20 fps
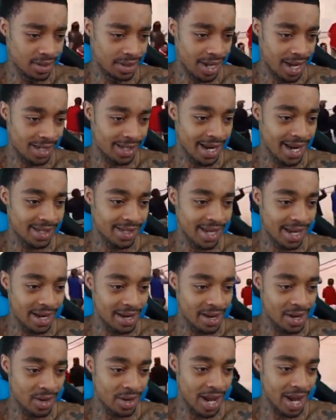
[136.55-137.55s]
That dance gotta
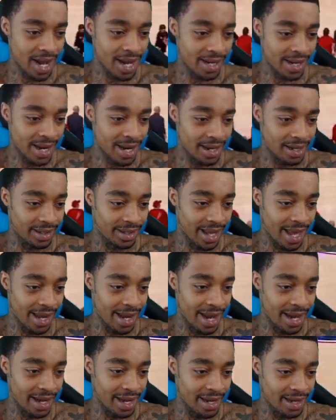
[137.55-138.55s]
go. That ain't it. That
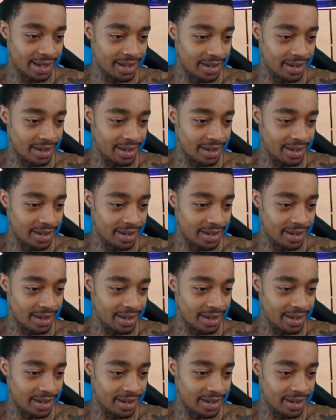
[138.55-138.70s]
ain't it.